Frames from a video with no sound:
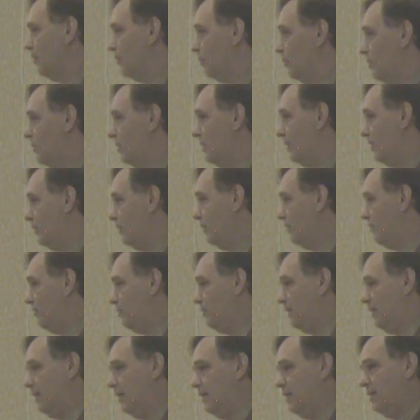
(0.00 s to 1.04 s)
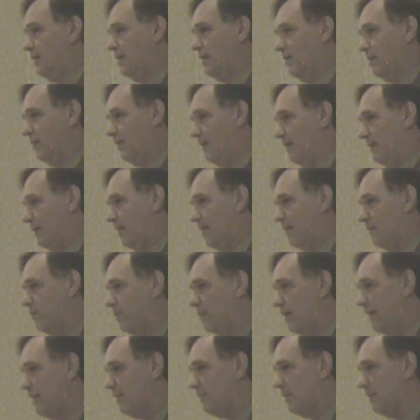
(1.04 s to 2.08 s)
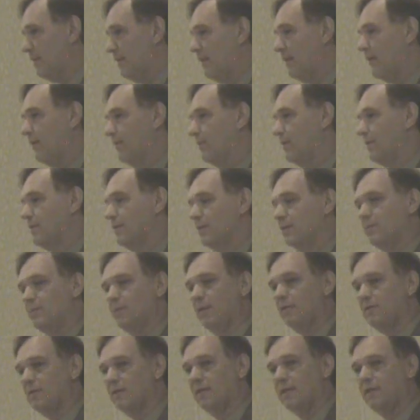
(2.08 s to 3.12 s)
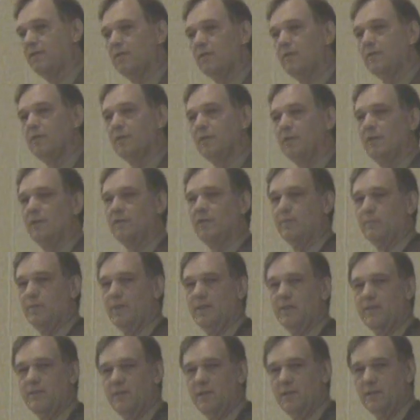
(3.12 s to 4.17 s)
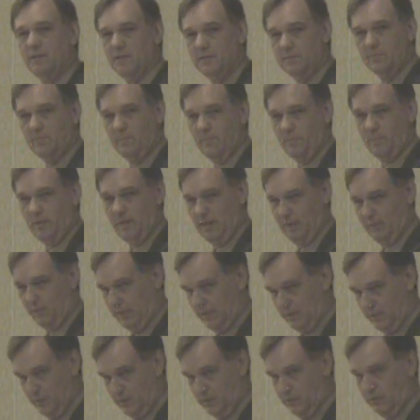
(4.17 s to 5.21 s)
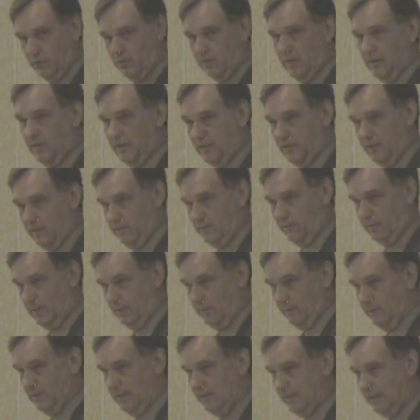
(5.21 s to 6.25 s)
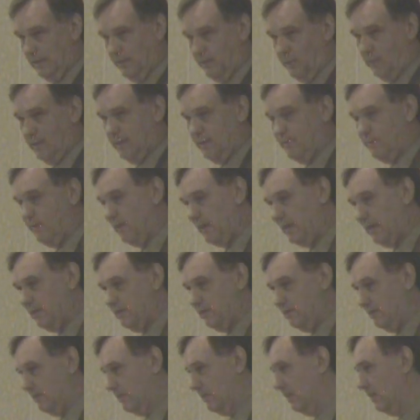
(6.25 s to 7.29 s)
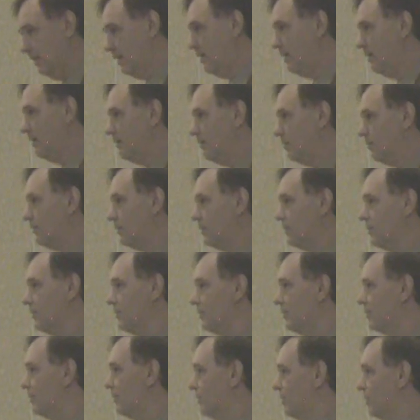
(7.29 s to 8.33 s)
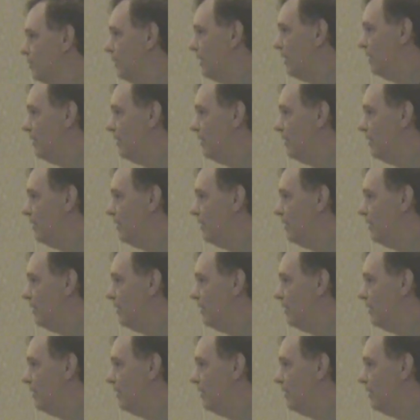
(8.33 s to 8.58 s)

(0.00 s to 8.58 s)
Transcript: And there would have been probably of the 6 major electric utilities in Pennsylvania, had we had no stranded cost recovery, if we had followed the rigid